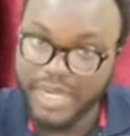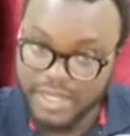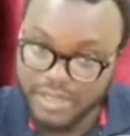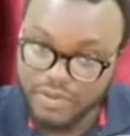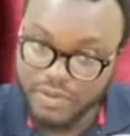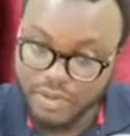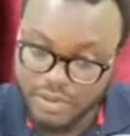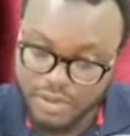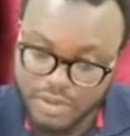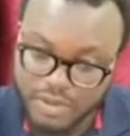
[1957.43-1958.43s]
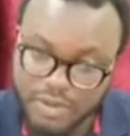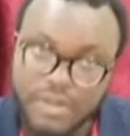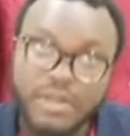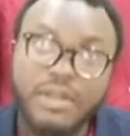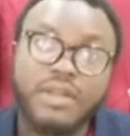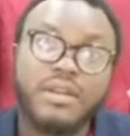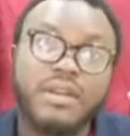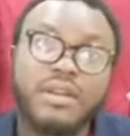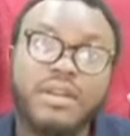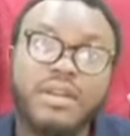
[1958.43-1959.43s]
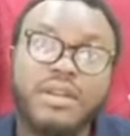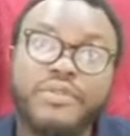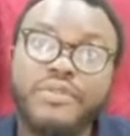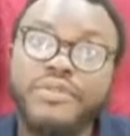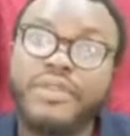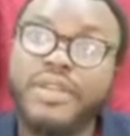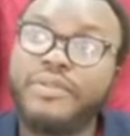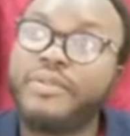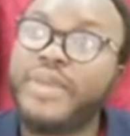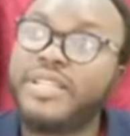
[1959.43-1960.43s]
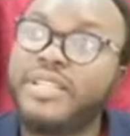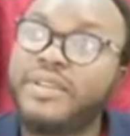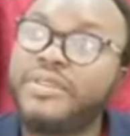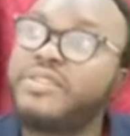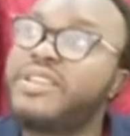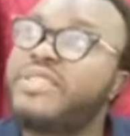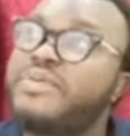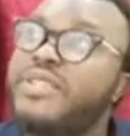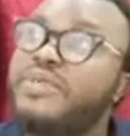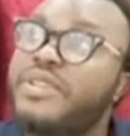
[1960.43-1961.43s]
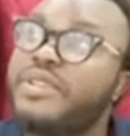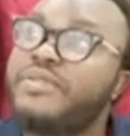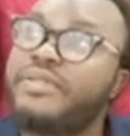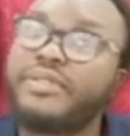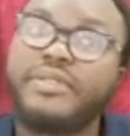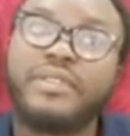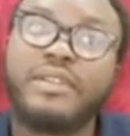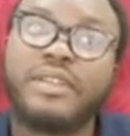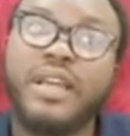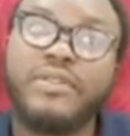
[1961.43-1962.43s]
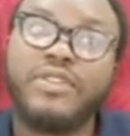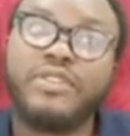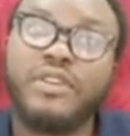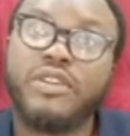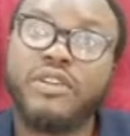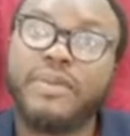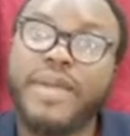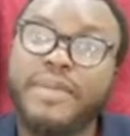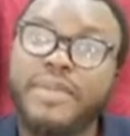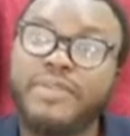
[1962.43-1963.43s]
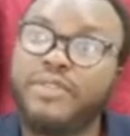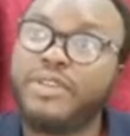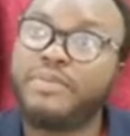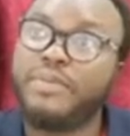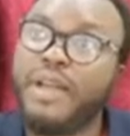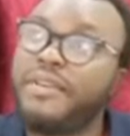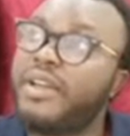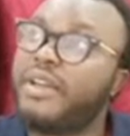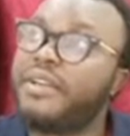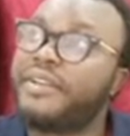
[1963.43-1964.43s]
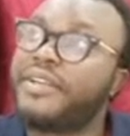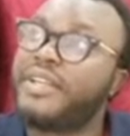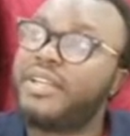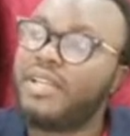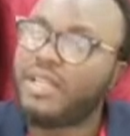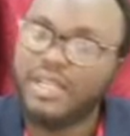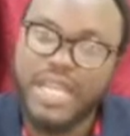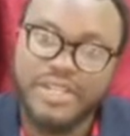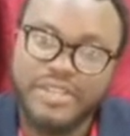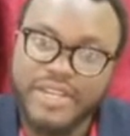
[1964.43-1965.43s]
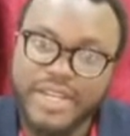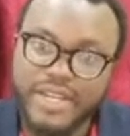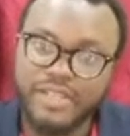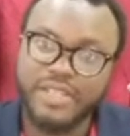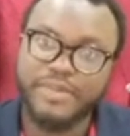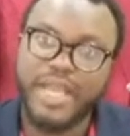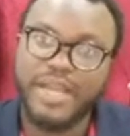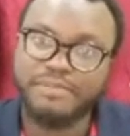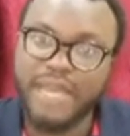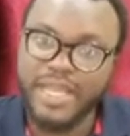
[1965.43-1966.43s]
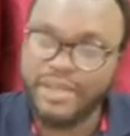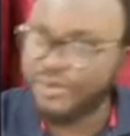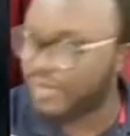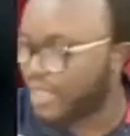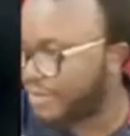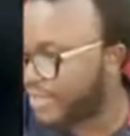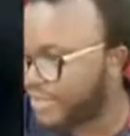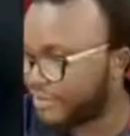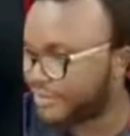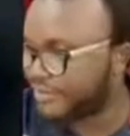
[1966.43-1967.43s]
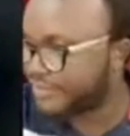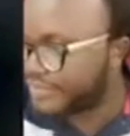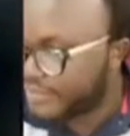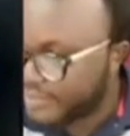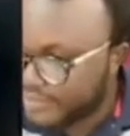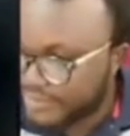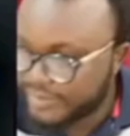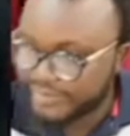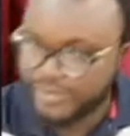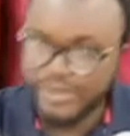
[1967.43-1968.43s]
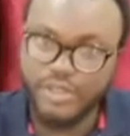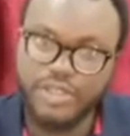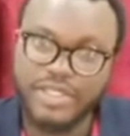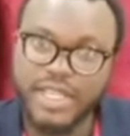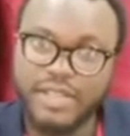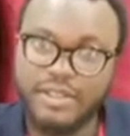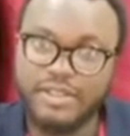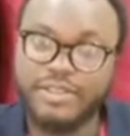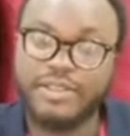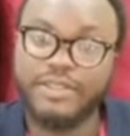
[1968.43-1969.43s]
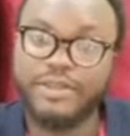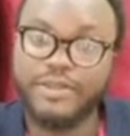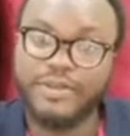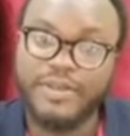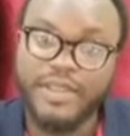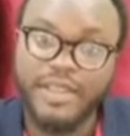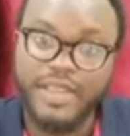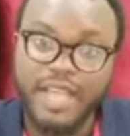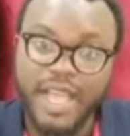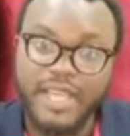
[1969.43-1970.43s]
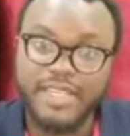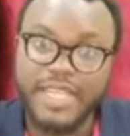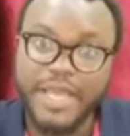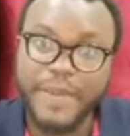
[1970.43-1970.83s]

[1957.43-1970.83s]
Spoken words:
network, even my generator is misbehaving. Only have a doyle, my me, you know, give mother in Nigeria. Now, you may act by your own area. You understand? So. And